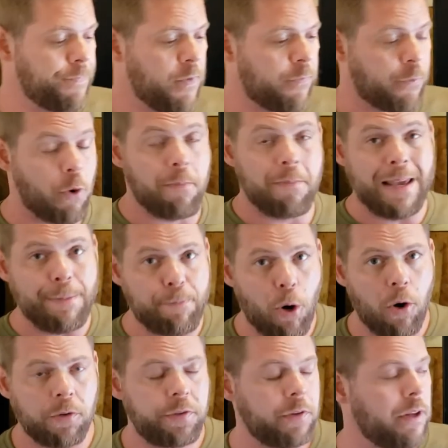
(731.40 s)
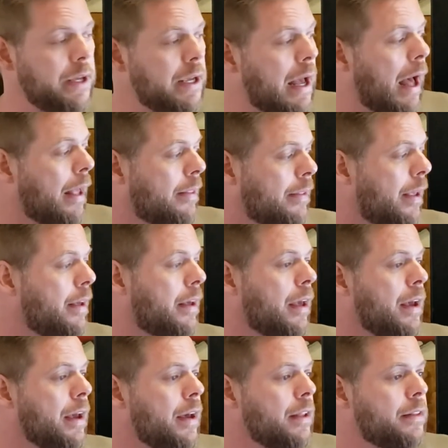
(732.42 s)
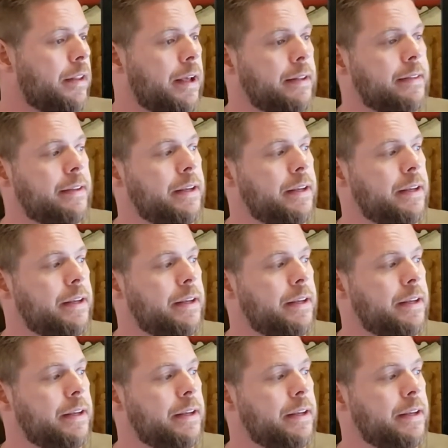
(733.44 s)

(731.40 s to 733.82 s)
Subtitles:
For me personally, I think that